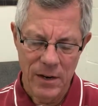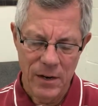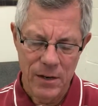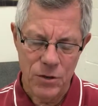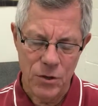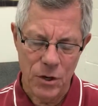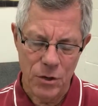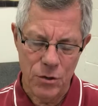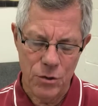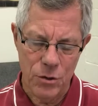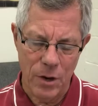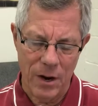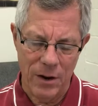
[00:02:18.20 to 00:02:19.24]

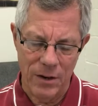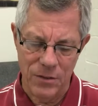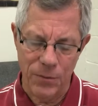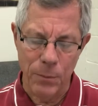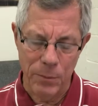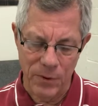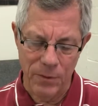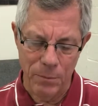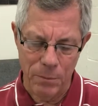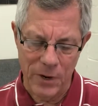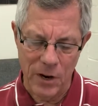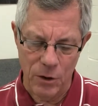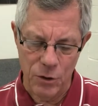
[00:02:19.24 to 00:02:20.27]
Since uh,
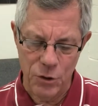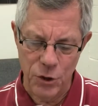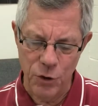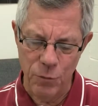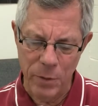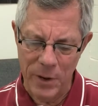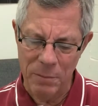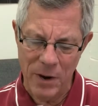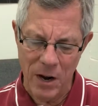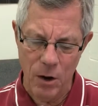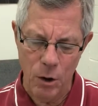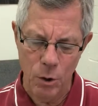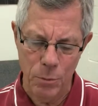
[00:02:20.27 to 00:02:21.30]
because you've been my
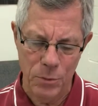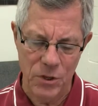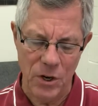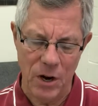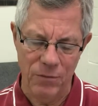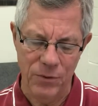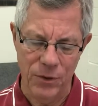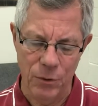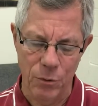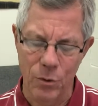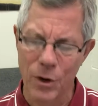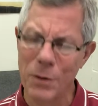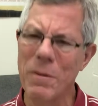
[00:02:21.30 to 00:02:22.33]
hope, sovereign
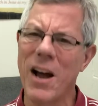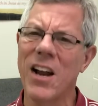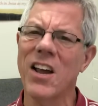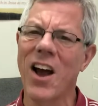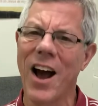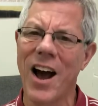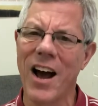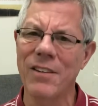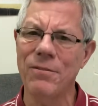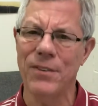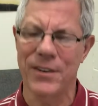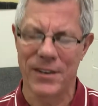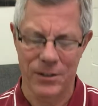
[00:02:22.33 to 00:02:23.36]
Lord, my
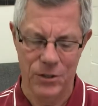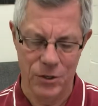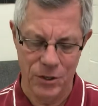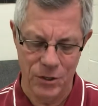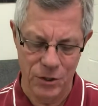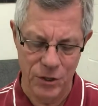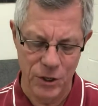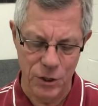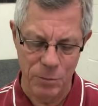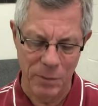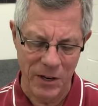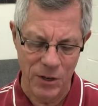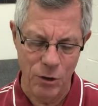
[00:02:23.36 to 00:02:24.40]
confidence since
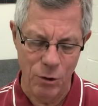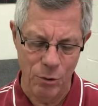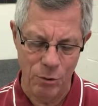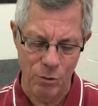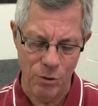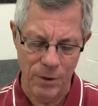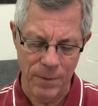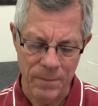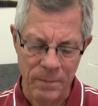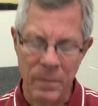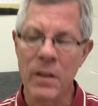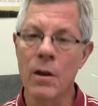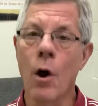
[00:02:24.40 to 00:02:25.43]
my youth.
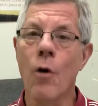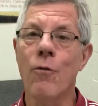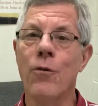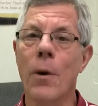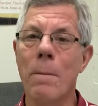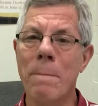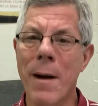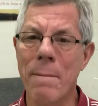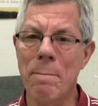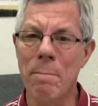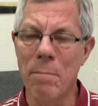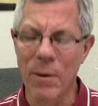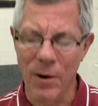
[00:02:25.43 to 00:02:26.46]
From my
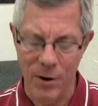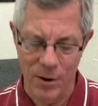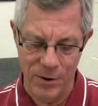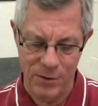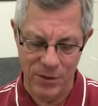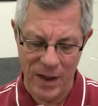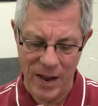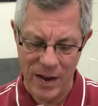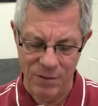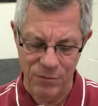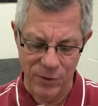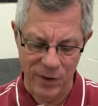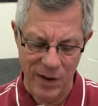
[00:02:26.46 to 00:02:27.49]
birth,
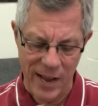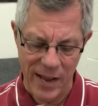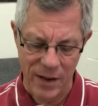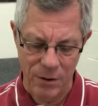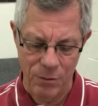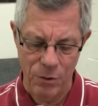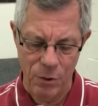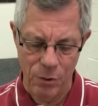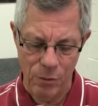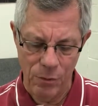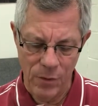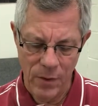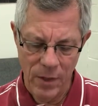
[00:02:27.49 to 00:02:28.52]
I've relied on you.
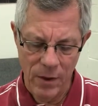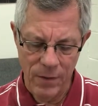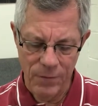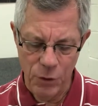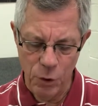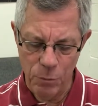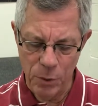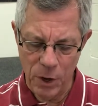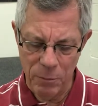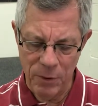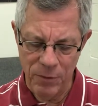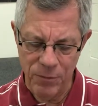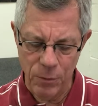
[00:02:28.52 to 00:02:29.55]
You brought
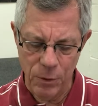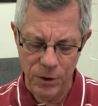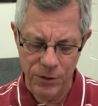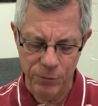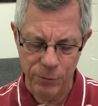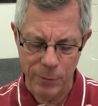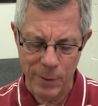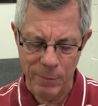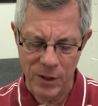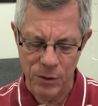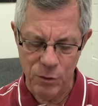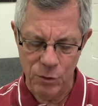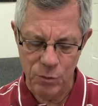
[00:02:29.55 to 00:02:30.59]
me forth from my
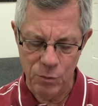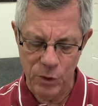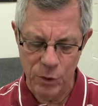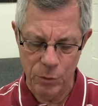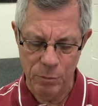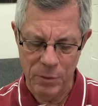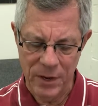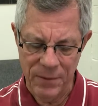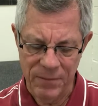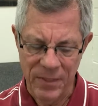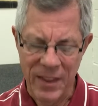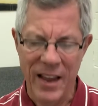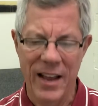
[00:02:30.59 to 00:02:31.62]
mother's womb,
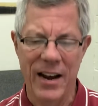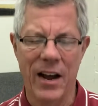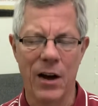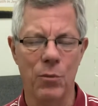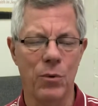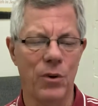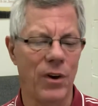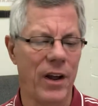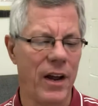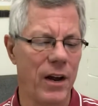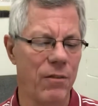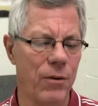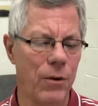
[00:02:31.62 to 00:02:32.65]
and I will
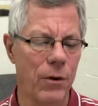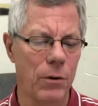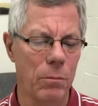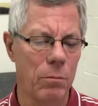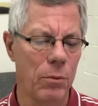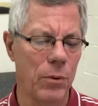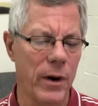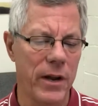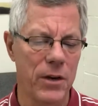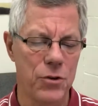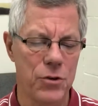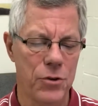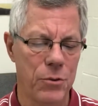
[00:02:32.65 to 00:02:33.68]
ever
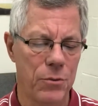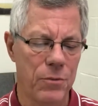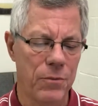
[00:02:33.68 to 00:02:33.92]
praise you.